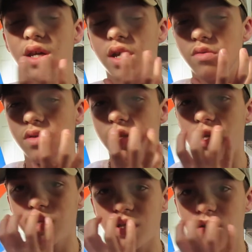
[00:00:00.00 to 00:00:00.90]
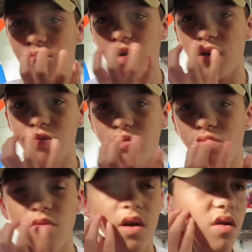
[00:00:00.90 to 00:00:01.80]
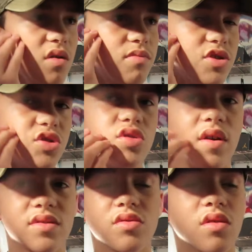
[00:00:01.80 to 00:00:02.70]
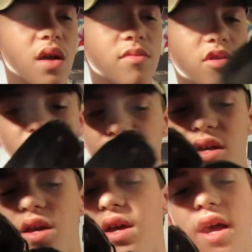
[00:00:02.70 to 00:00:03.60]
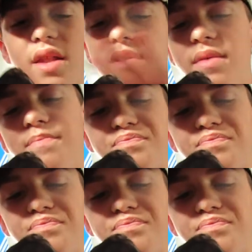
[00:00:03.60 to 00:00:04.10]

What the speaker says: it really does come around well, but you do have to do a lot more cutting. Anyway,